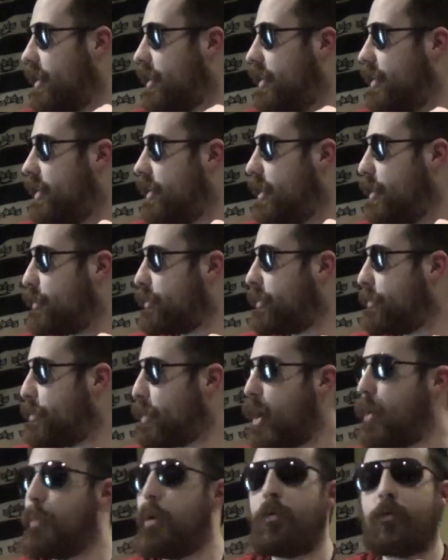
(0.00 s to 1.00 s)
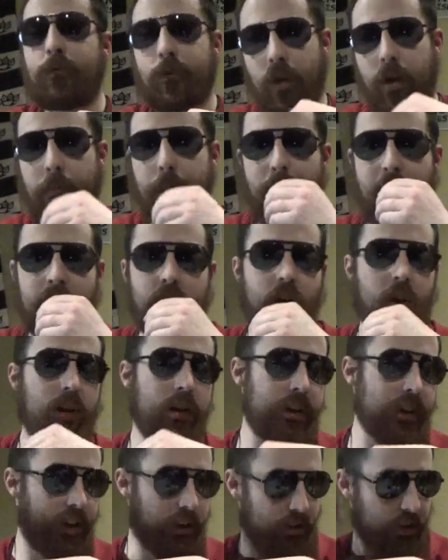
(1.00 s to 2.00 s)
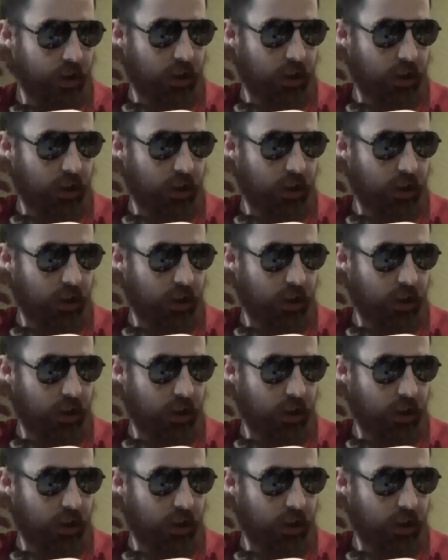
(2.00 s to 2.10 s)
There was a promo from Matt Hardy,